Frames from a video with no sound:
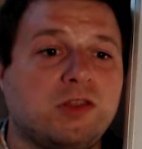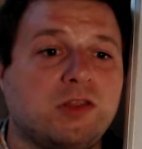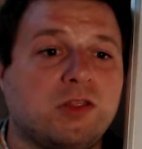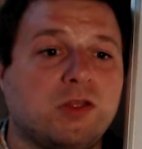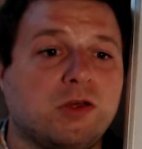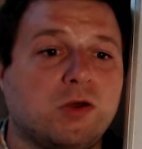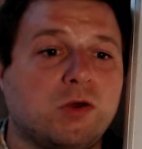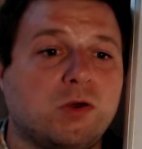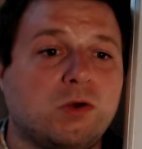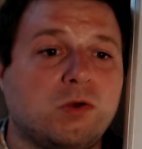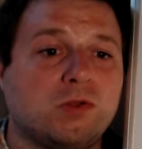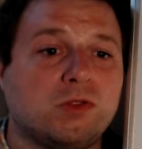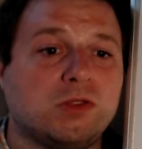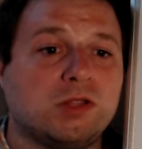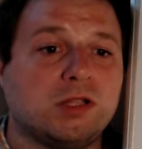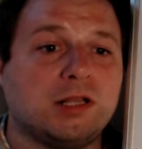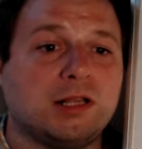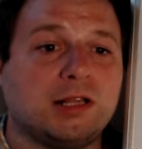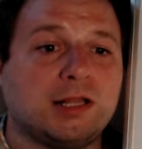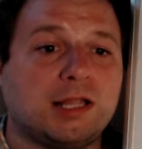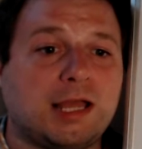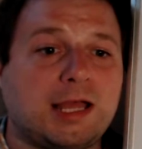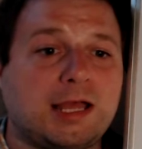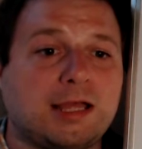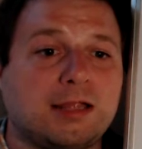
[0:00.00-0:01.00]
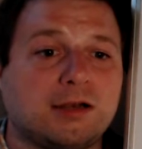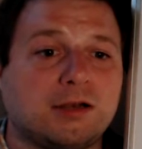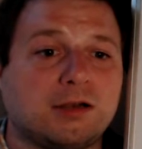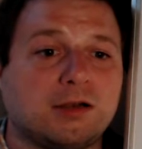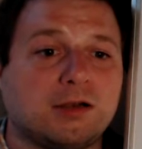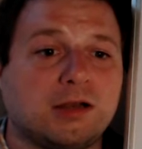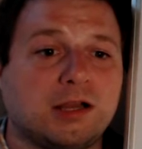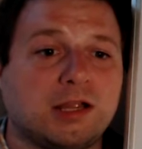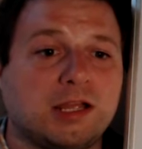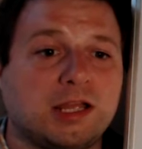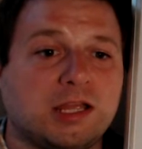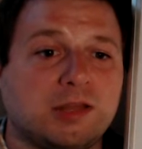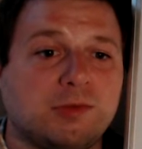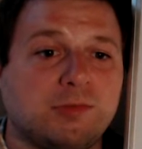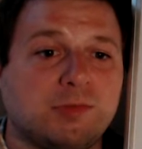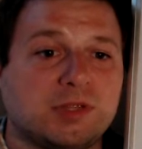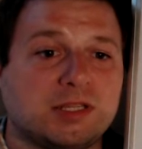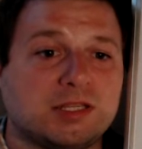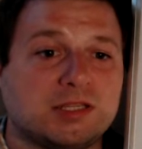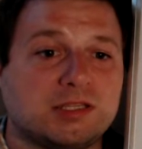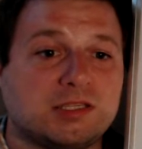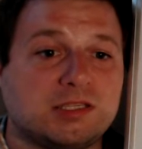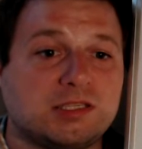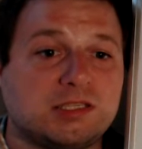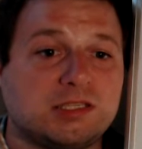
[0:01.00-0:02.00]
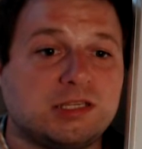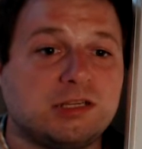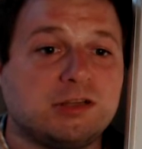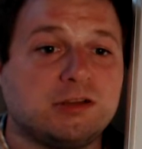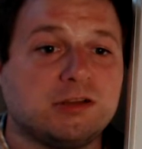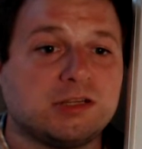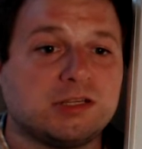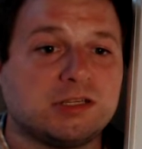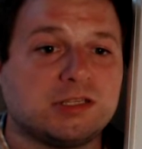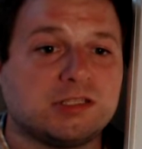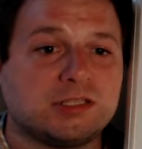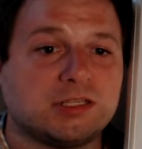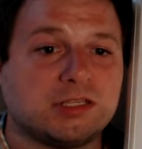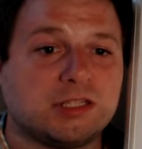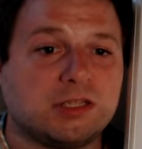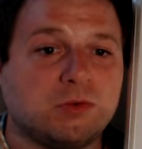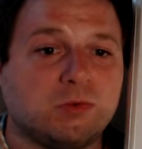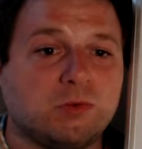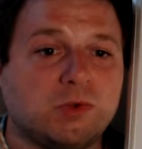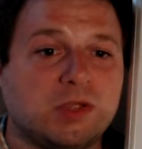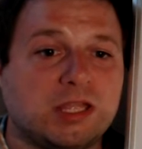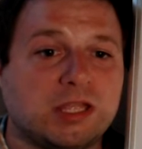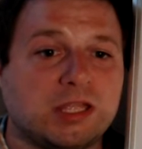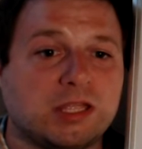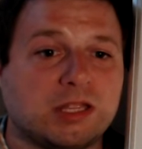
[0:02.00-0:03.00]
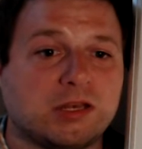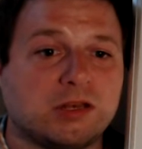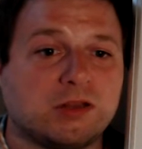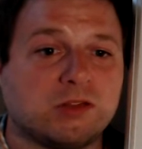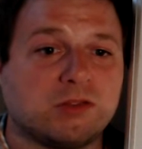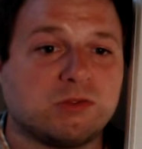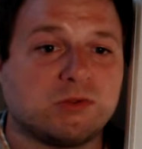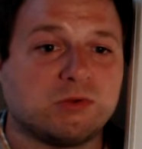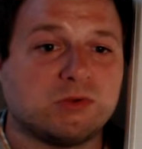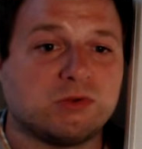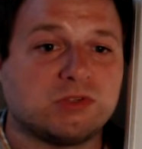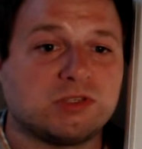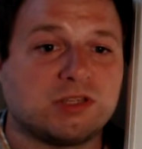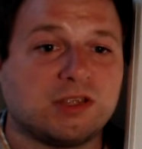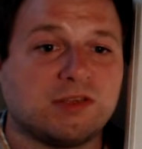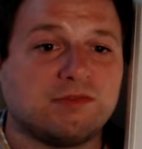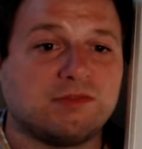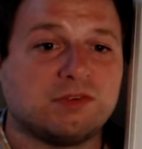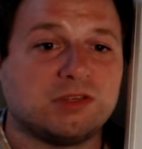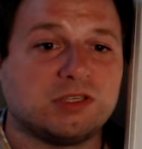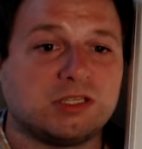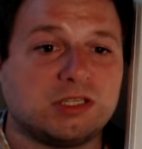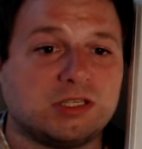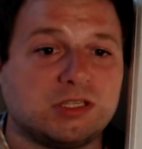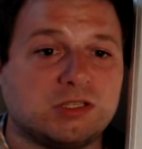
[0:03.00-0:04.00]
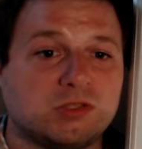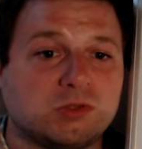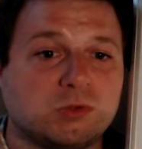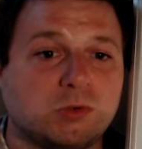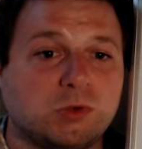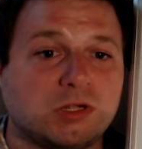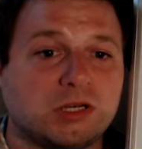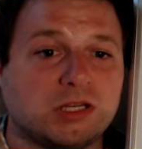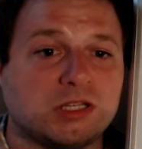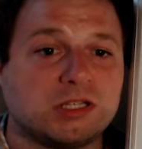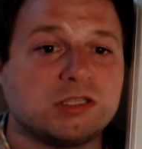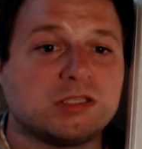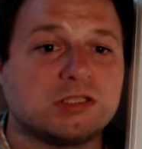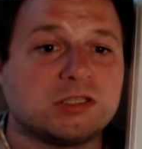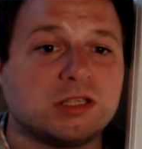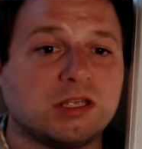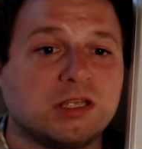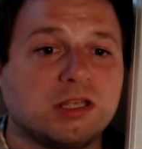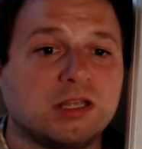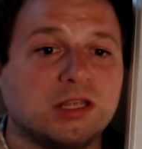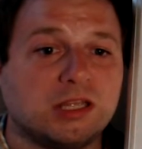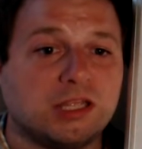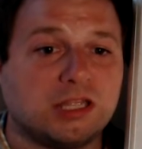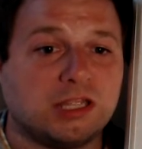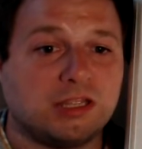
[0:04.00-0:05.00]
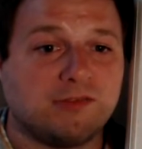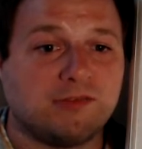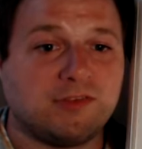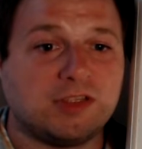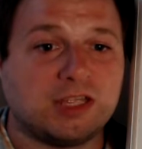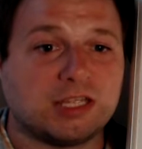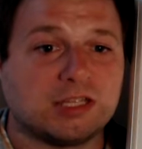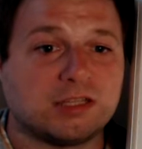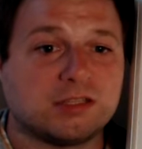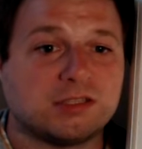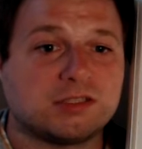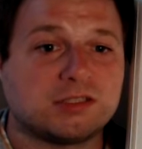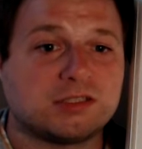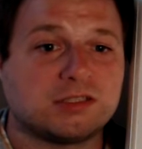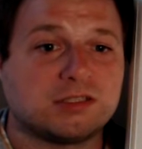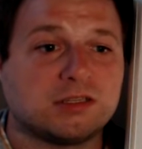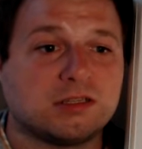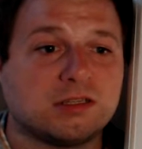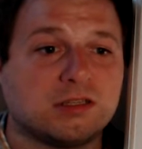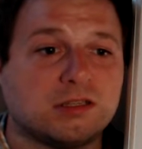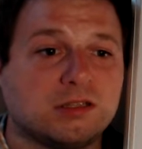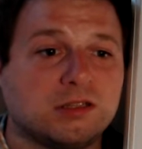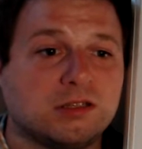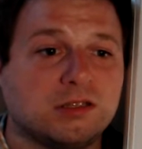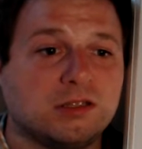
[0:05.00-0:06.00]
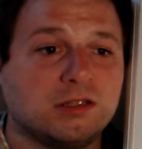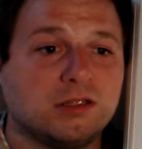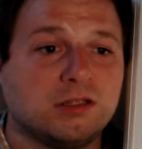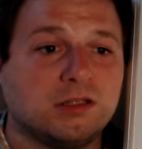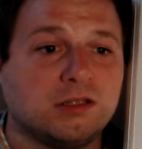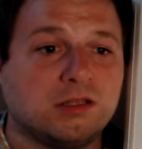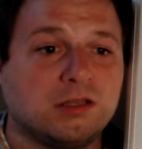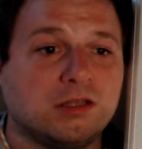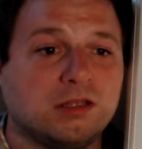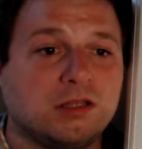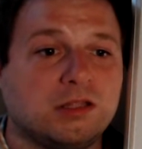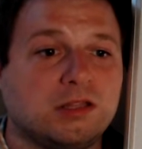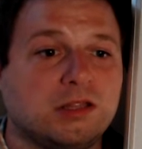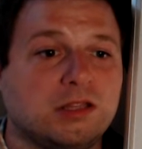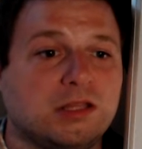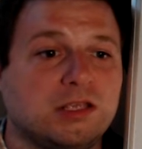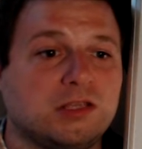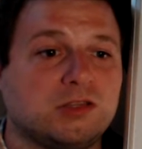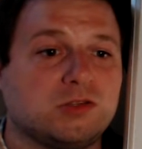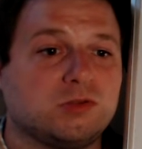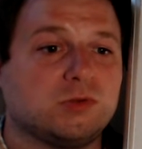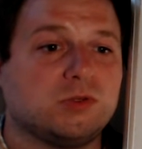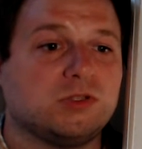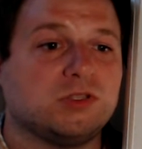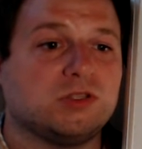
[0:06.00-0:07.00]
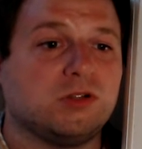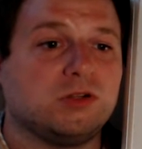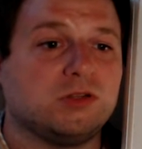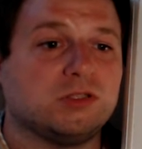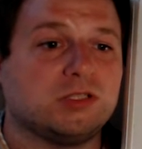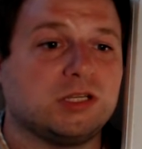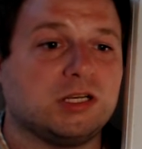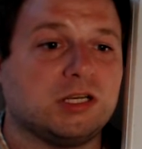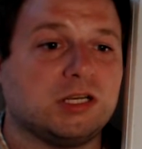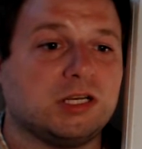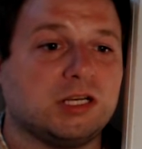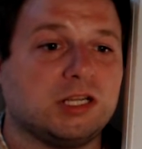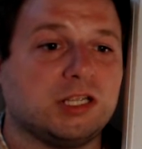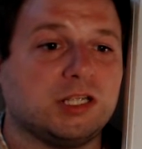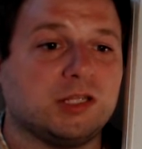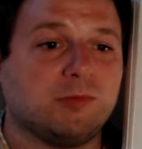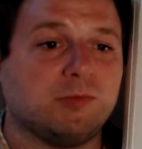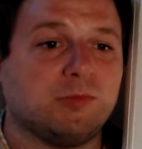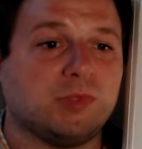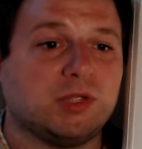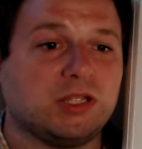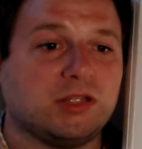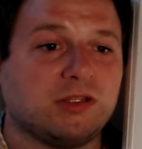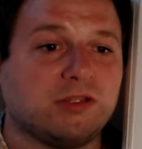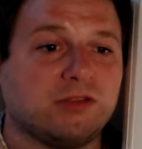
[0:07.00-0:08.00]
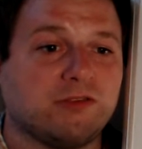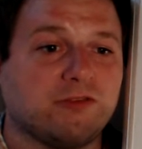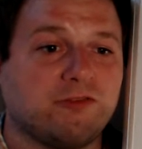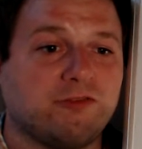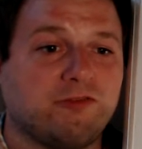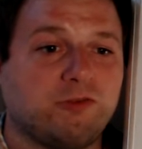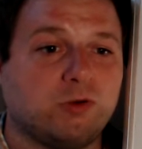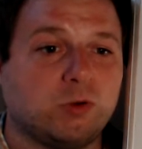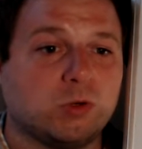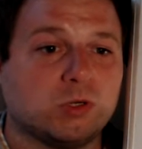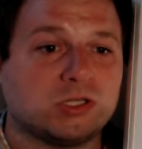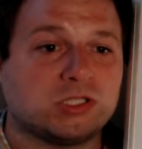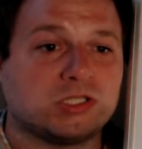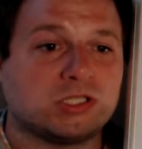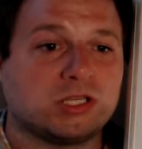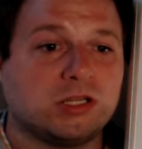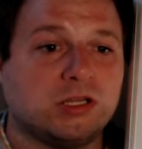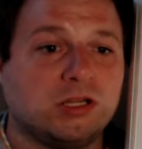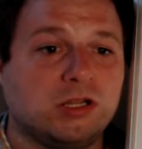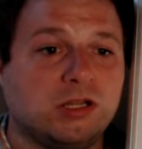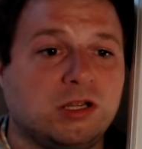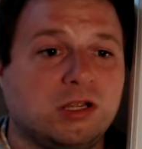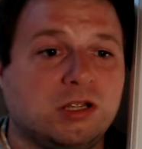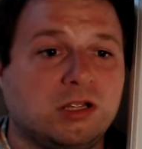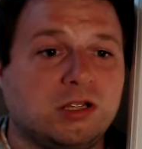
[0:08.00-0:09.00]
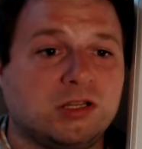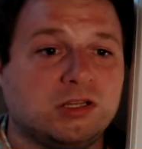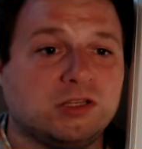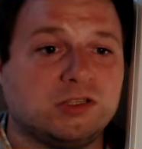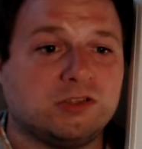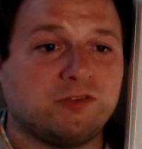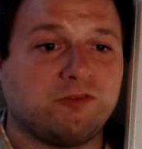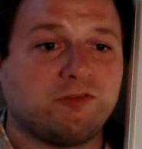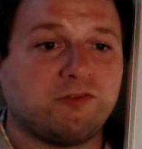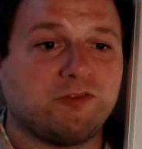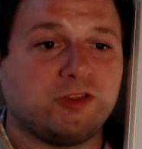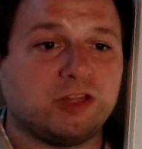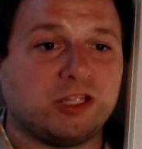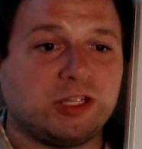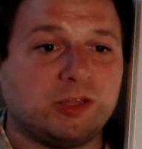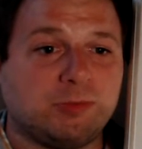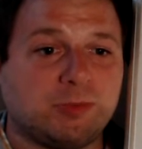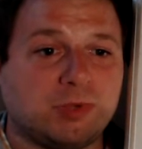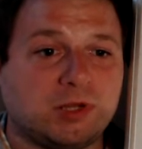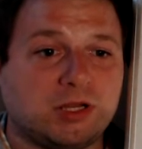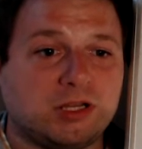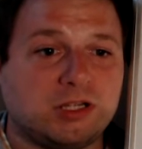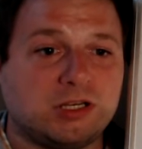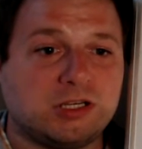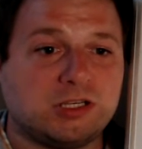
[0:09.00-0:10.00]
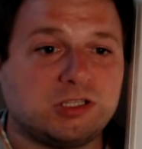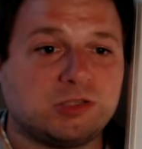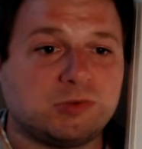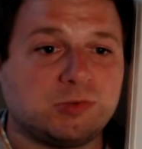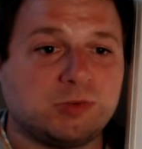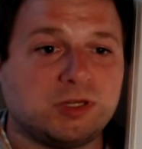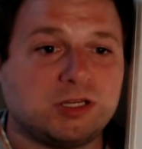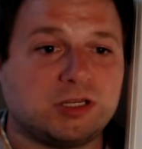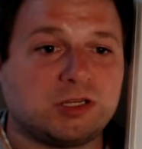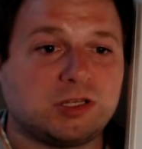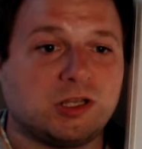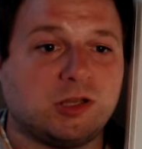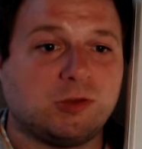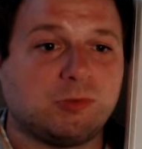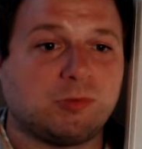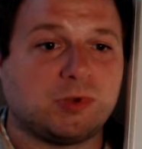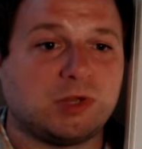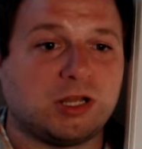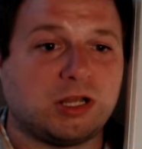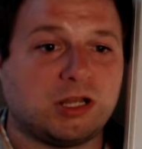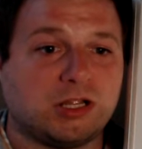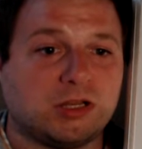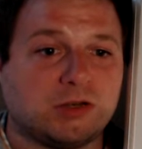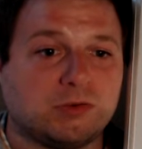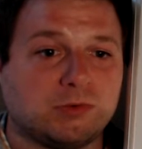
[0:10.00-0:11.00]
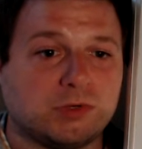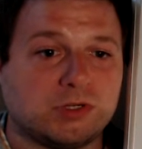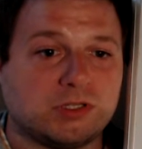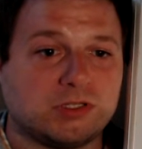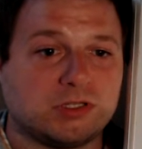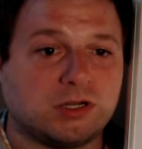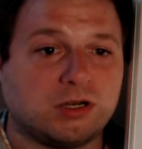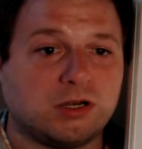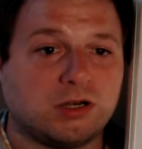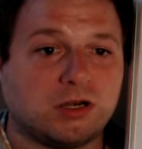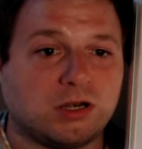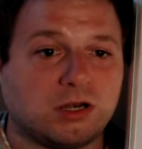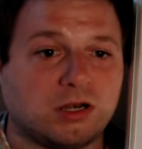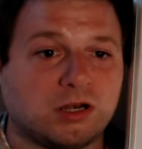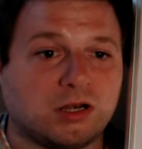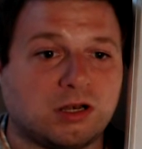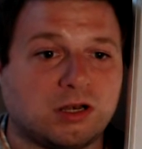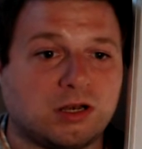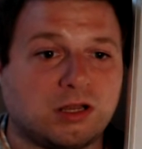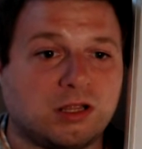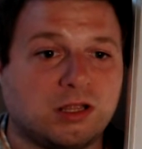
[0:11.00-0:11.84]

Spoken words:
though the latter had been seriously weakened through 1720s events. This resulted in him being forced to flee punishment upon return,